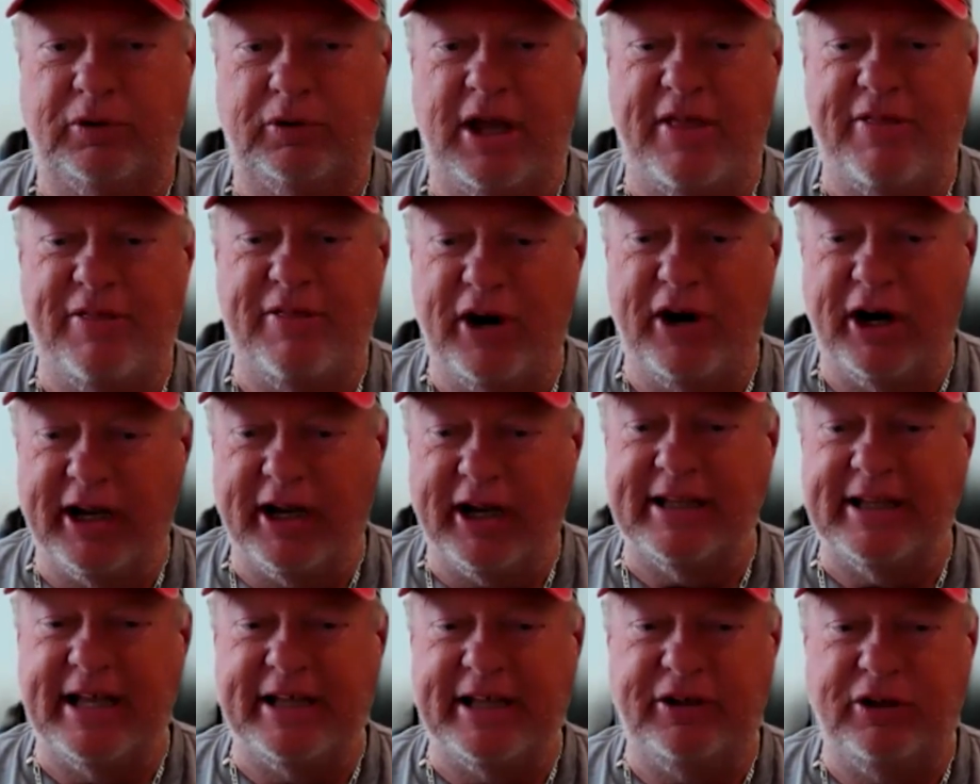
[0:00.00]
And they're
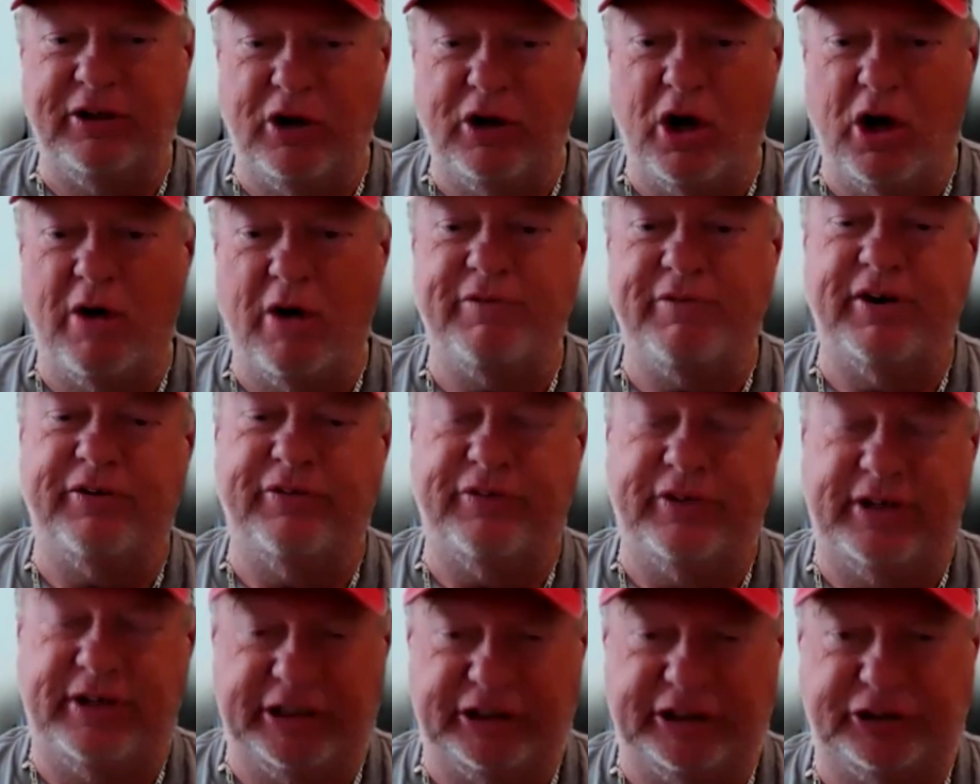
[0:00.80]
going to let you know if
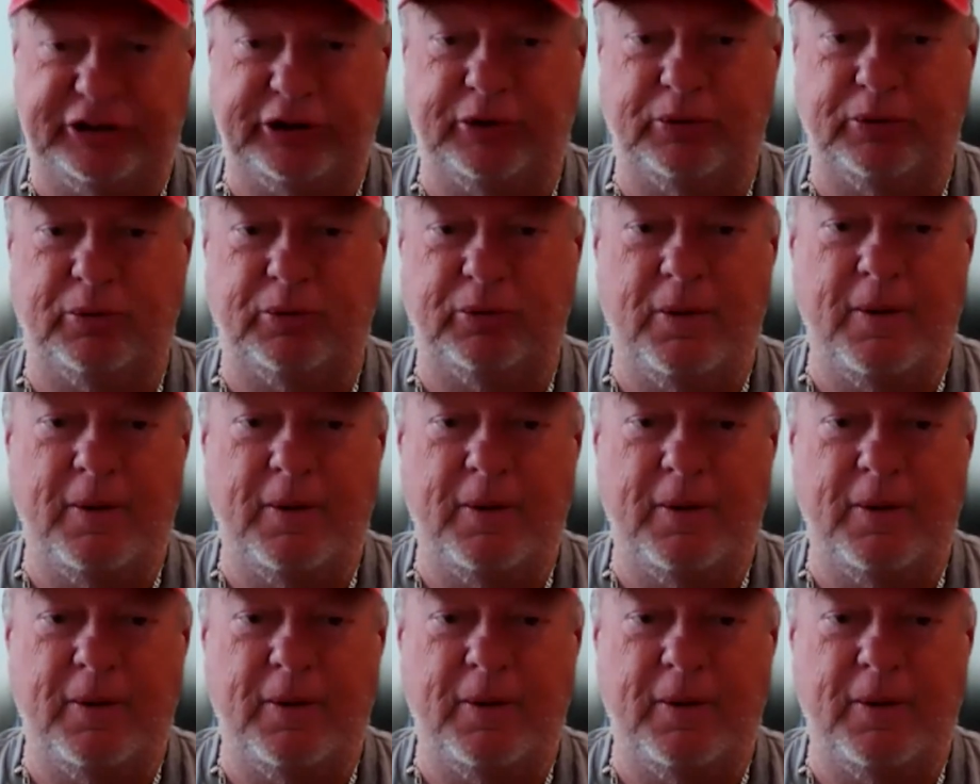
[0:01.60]
there's an issue.